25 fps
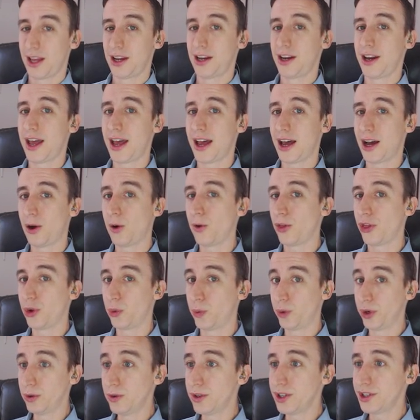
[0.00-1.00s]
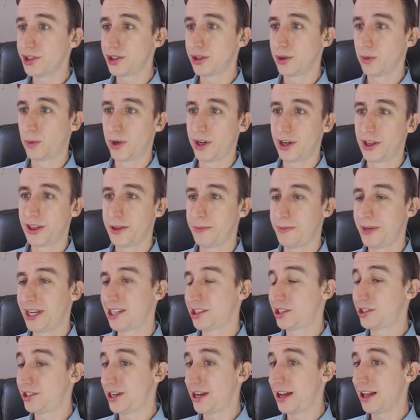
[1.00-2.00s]
Now, the ruins are one of the
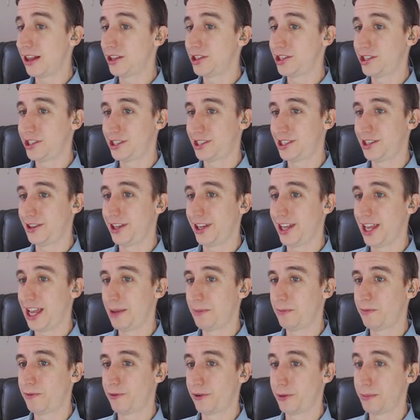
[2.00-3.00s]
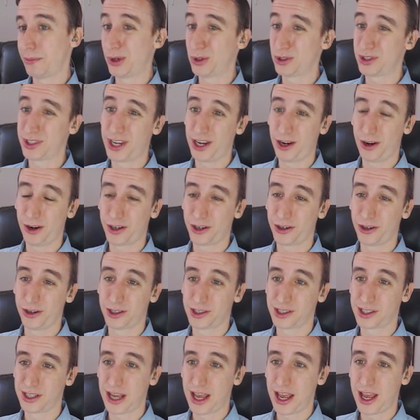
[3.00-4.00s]
biggest challenges in the game for most
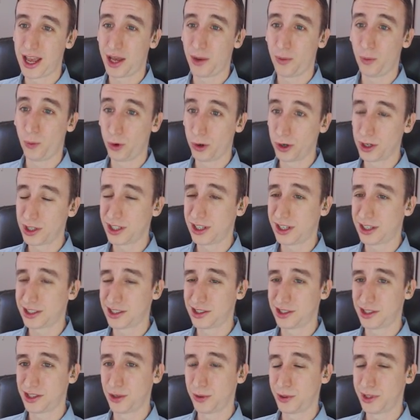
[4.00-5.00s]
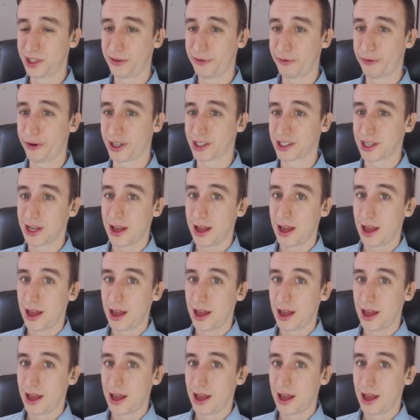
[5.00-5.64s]
characters, and Wortox is no different.